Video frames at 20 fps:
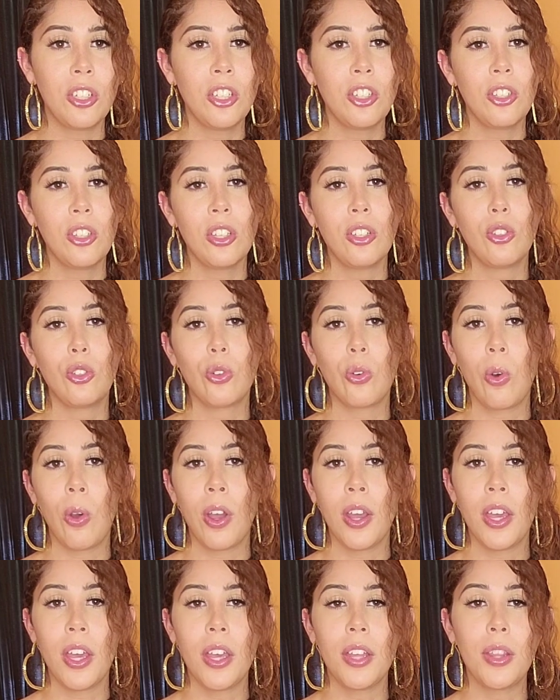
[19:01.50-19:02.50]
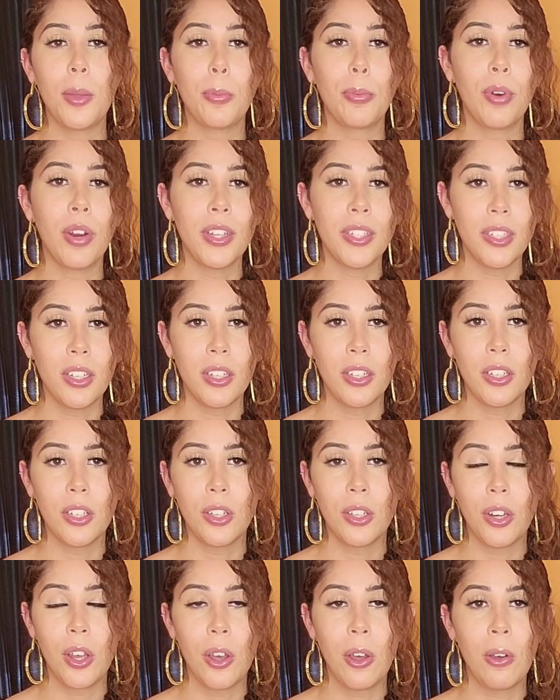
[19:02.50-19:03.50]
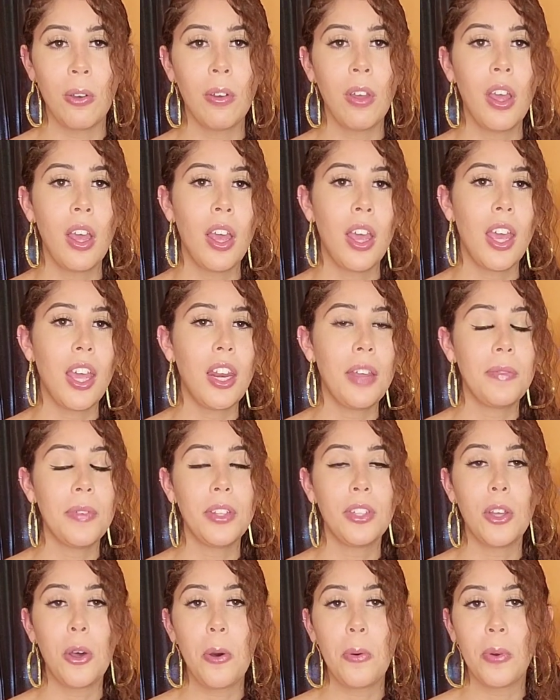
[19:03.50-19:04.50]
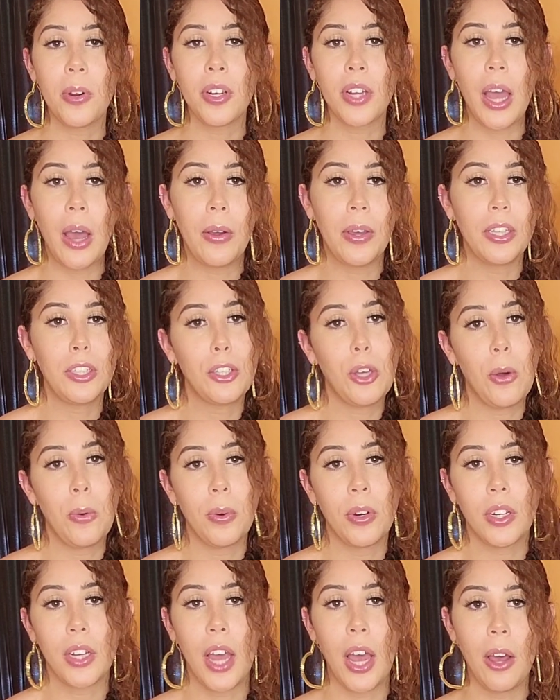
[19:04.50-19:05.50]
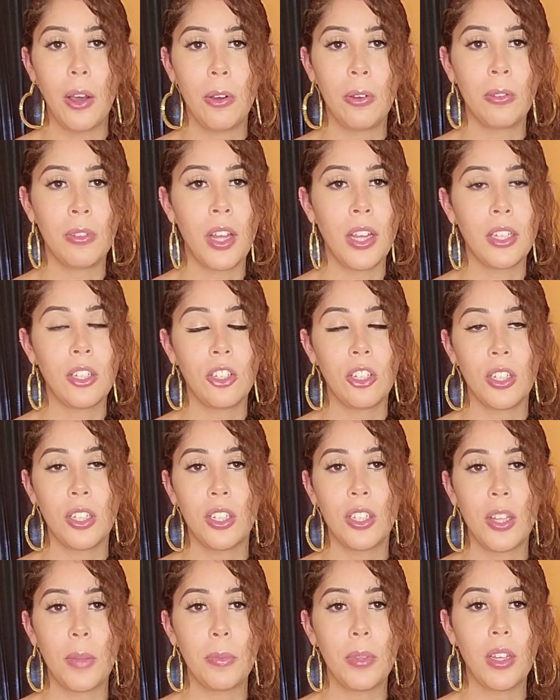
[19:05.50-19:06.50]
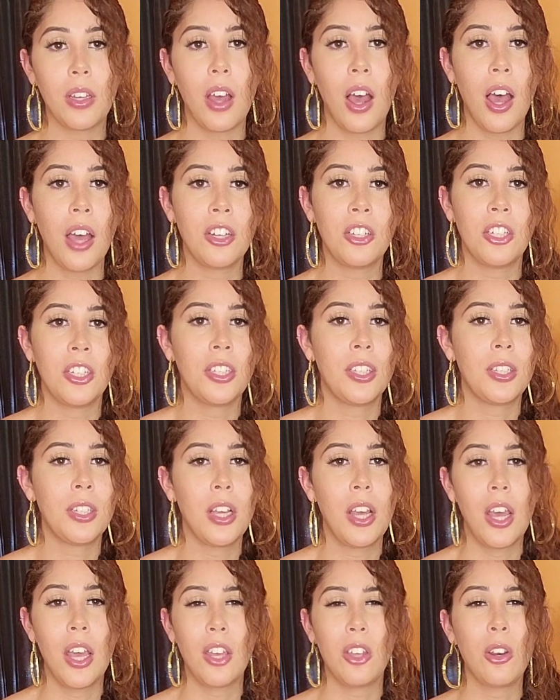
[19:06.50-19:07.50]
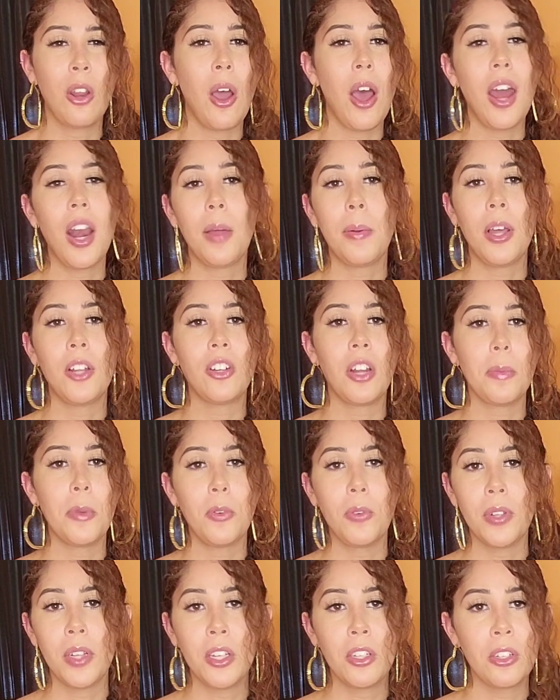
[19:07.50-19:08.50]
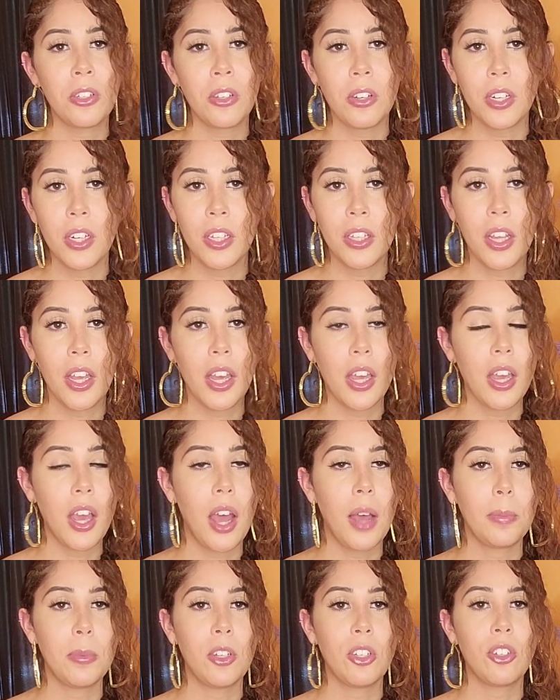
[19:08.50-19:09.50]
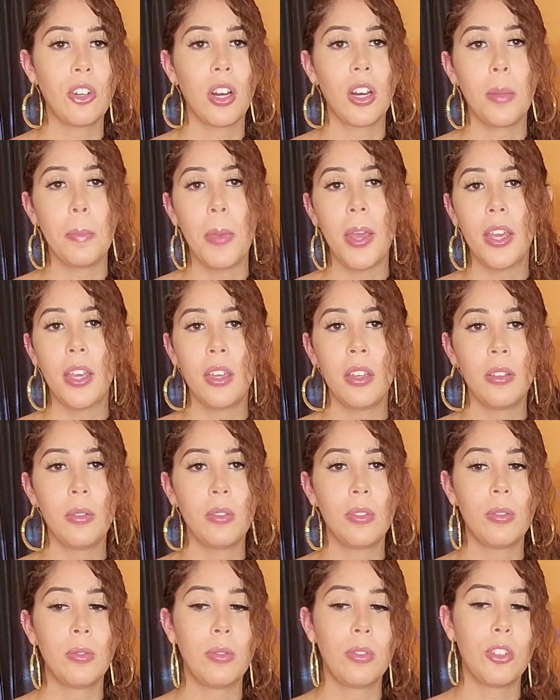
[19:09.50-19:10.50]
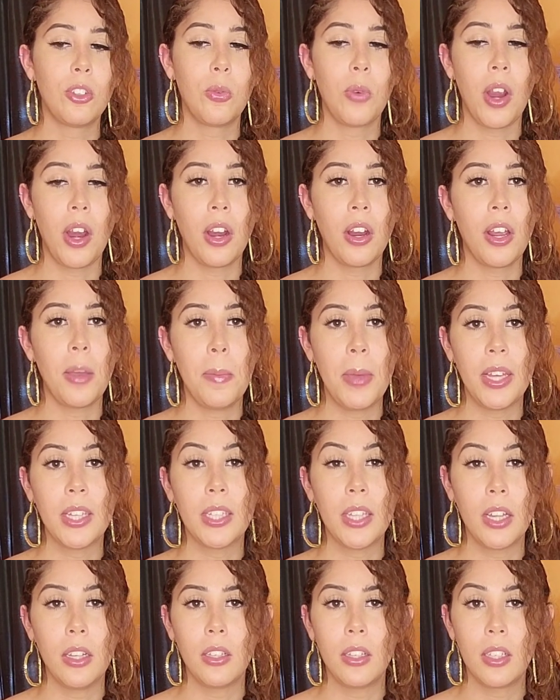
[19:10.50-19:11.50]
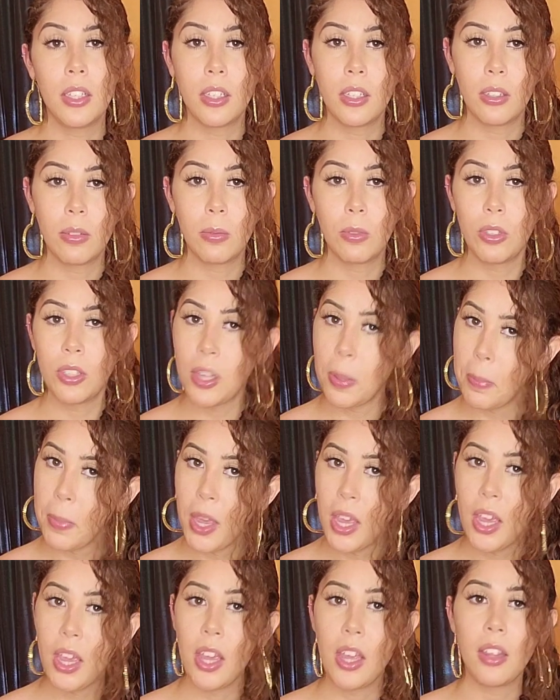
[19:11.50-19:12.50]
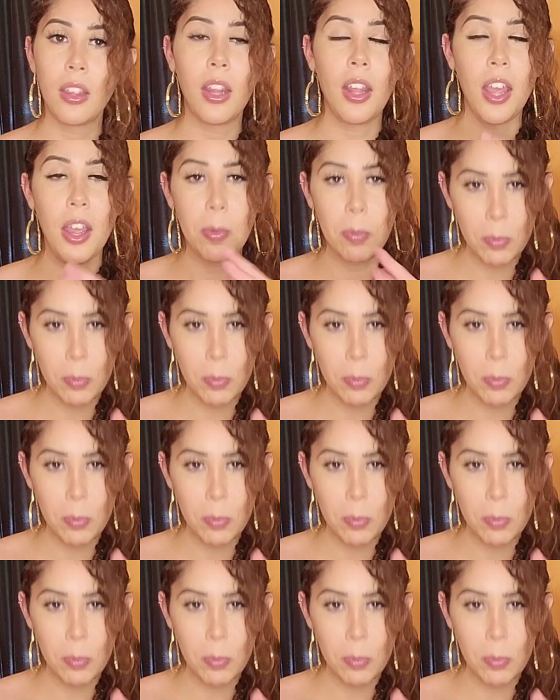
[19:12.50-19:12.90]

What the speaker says: Just enjoy the present, you know? And if it don't work out, it don't work out. That's just something God just, you know, and I'm not trying to be religious or anything. I'm just trying to make it to where it makes sense to me and